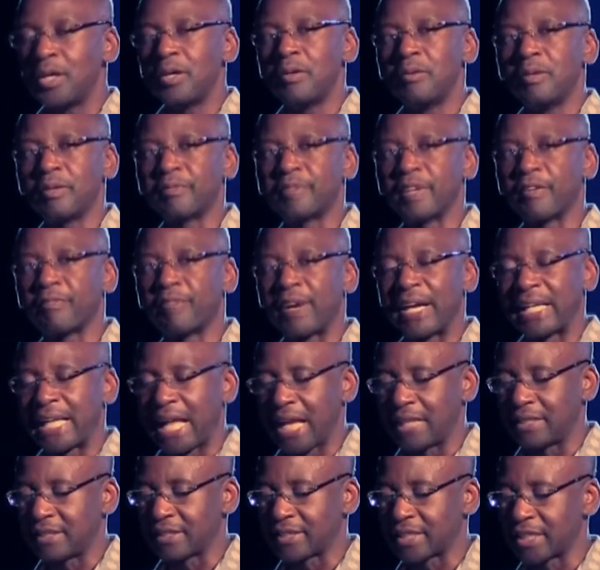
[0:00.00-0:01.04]
with the
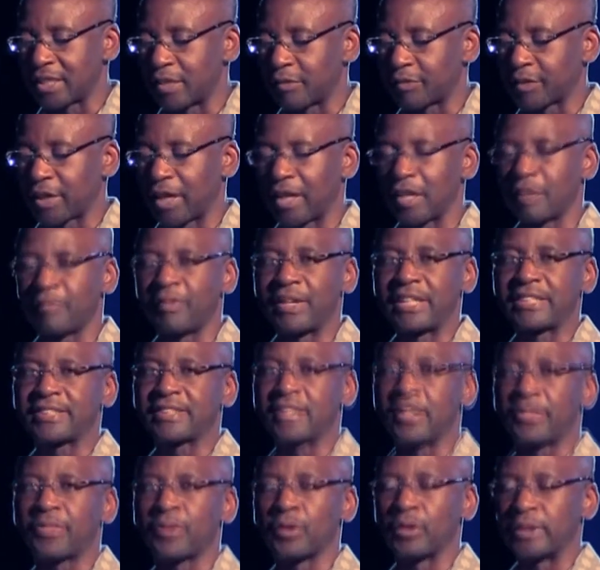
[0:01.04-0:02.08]
financing of
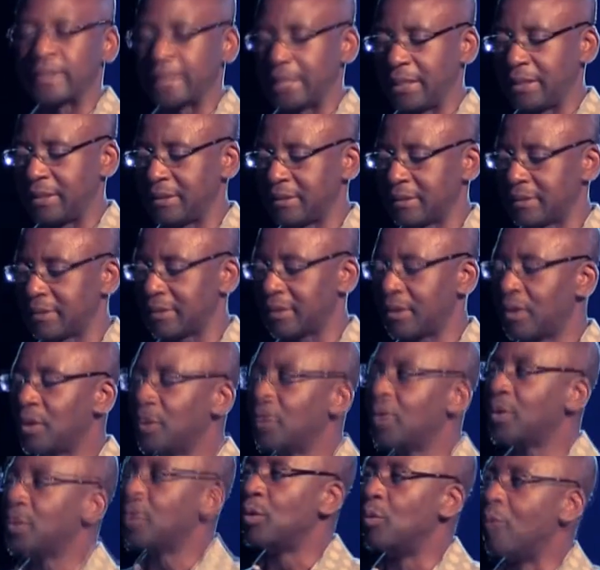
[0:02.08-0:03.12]
CARIFESTA XIII,
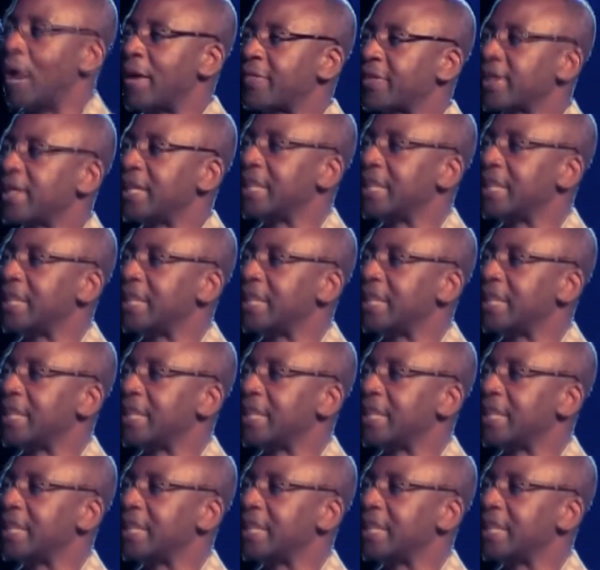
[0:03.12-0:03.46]
whether